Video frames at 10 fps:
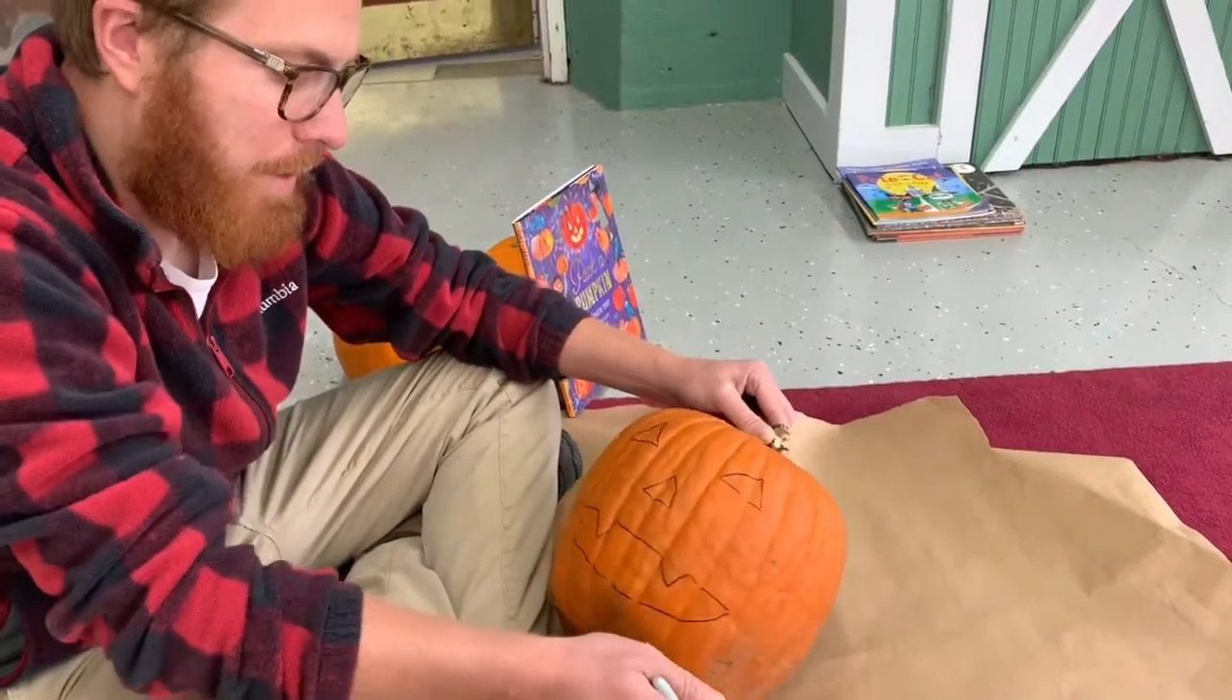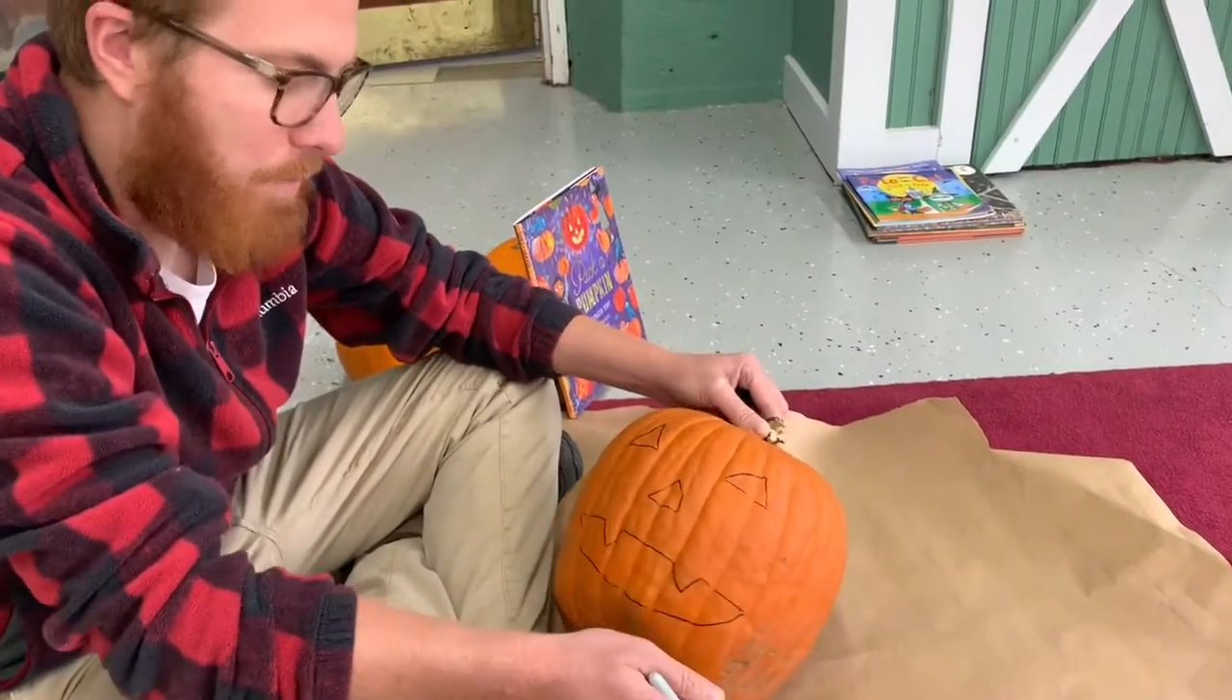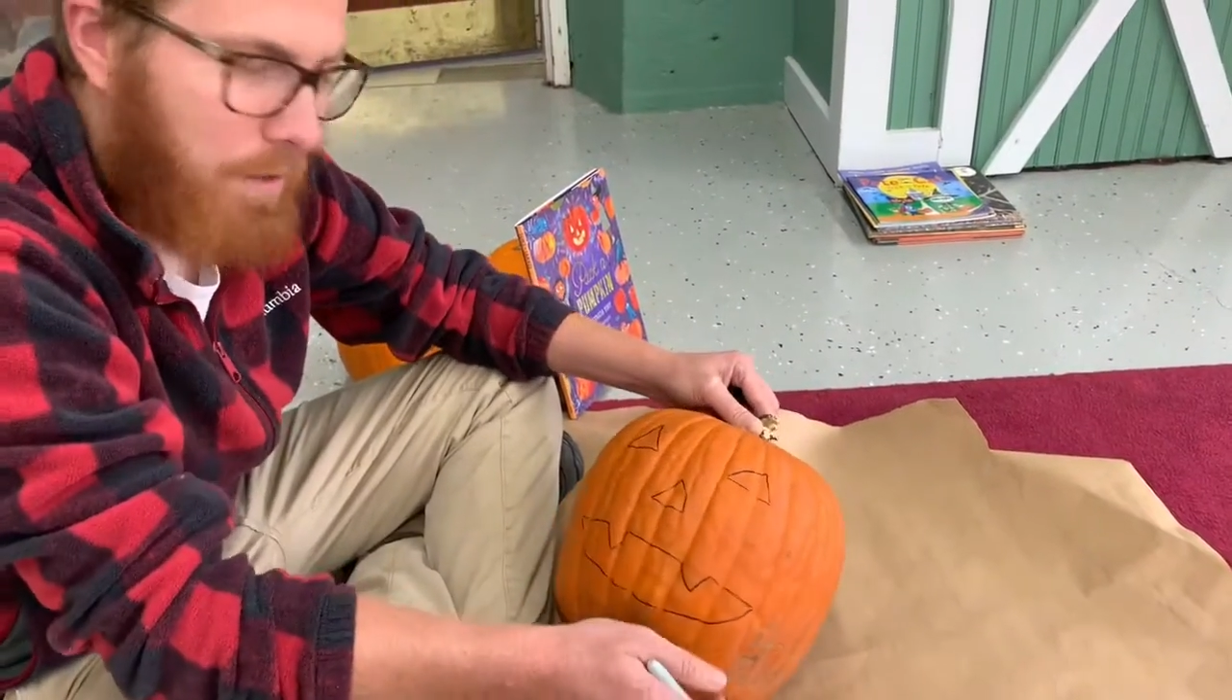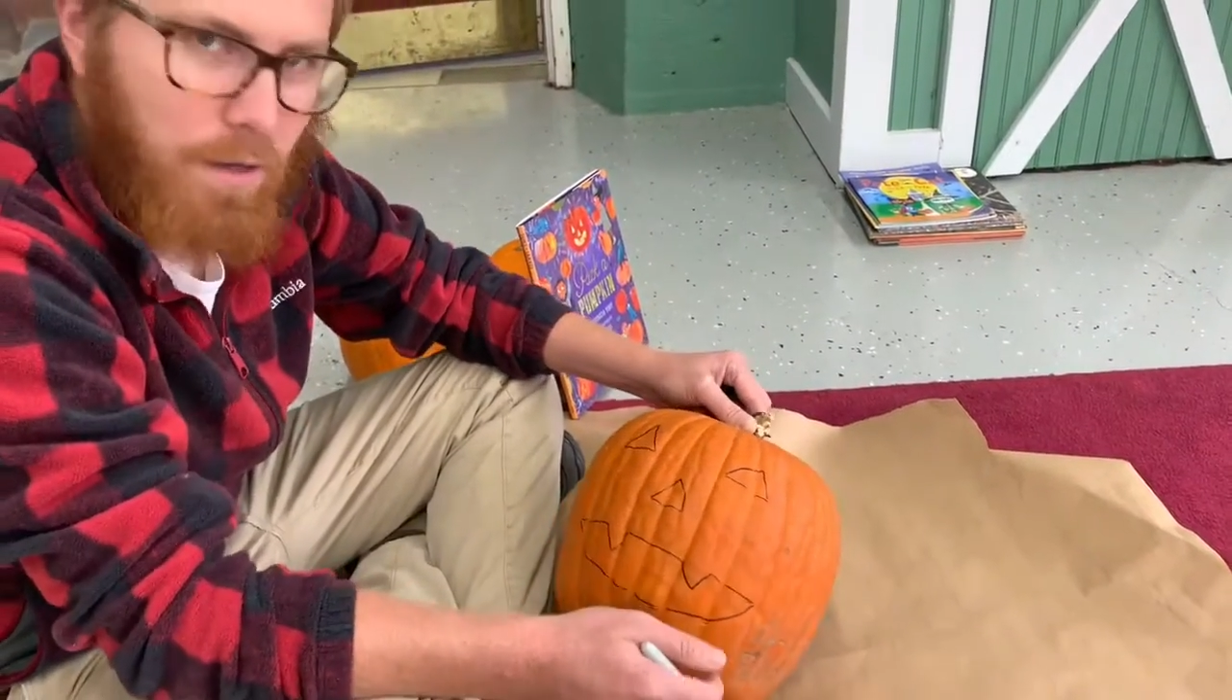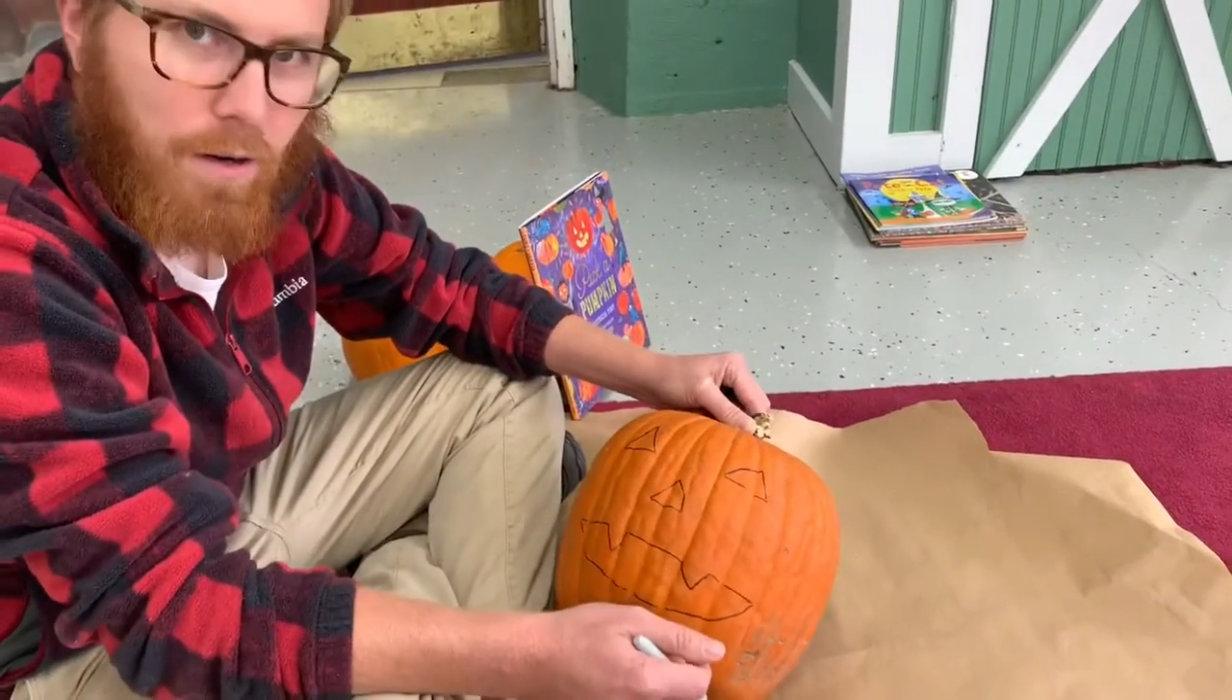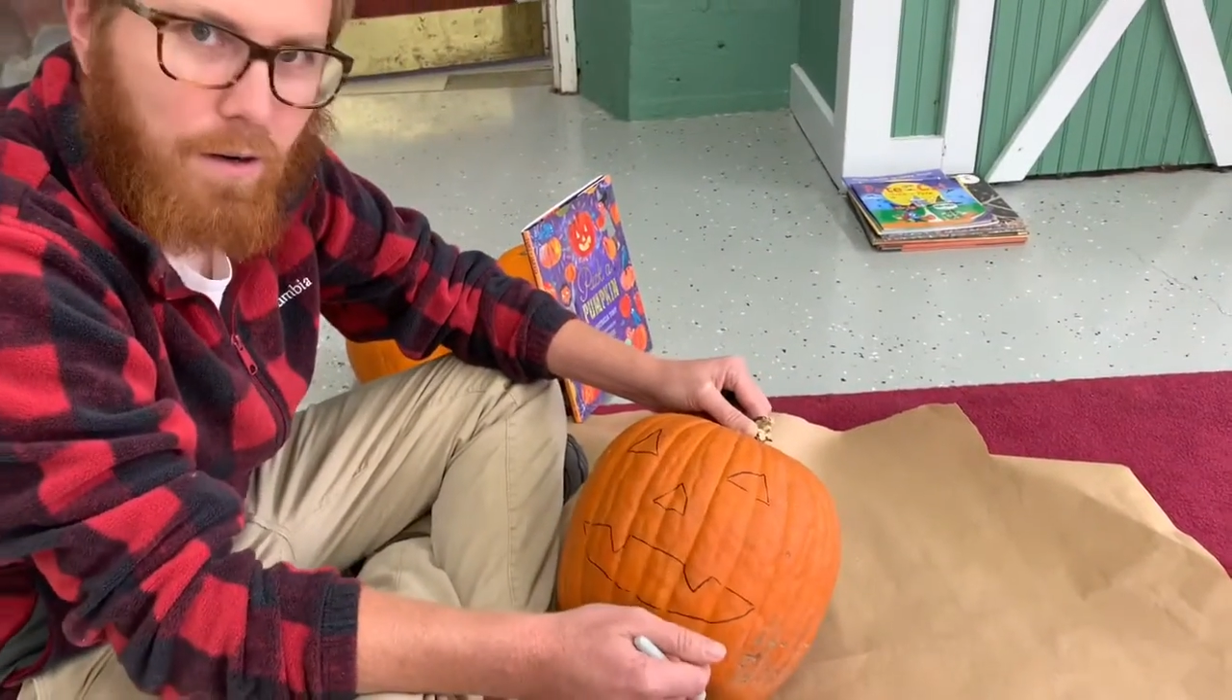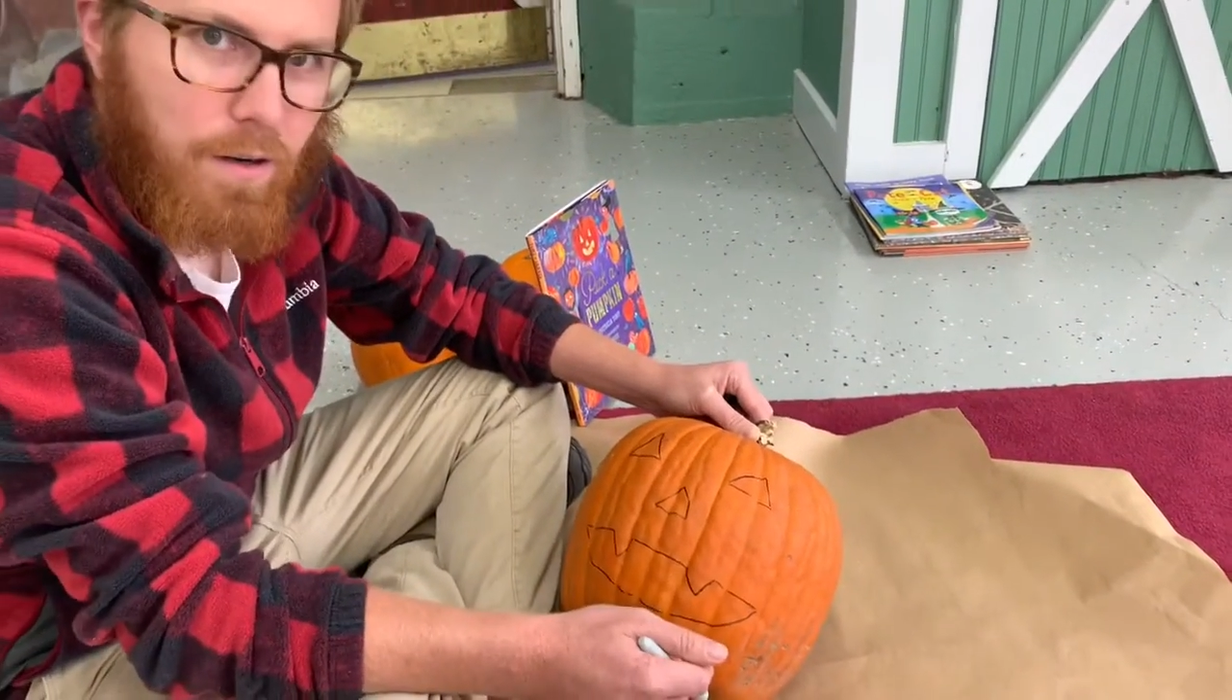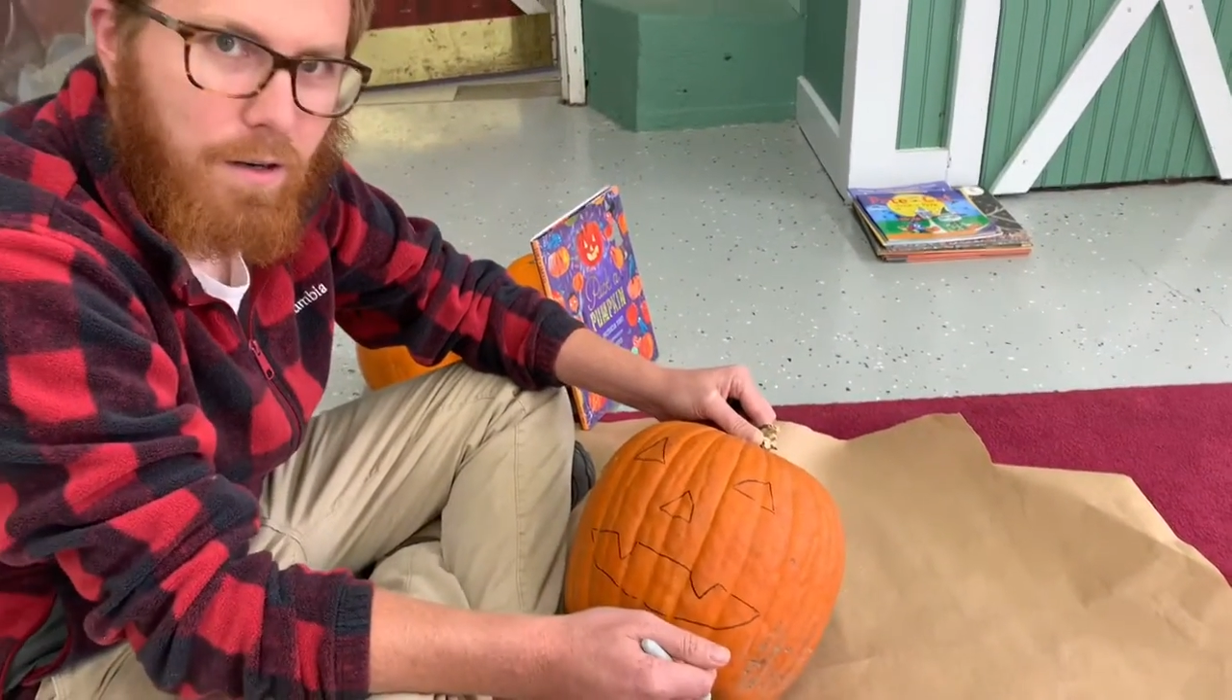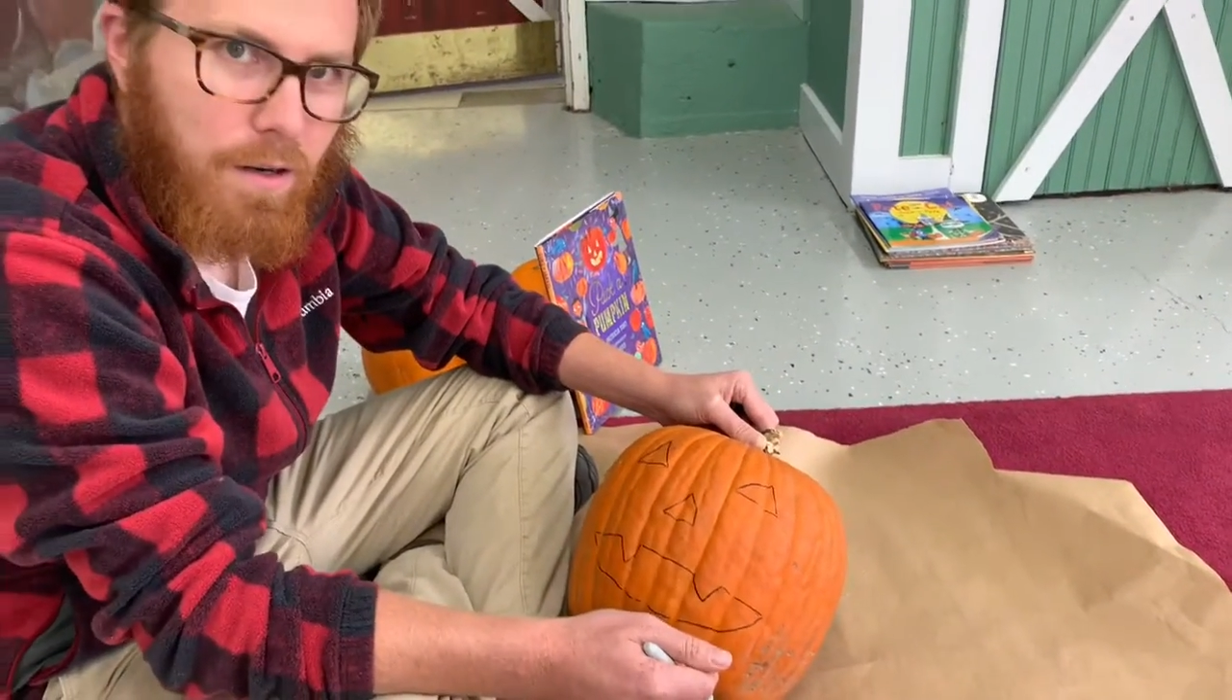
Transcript: what our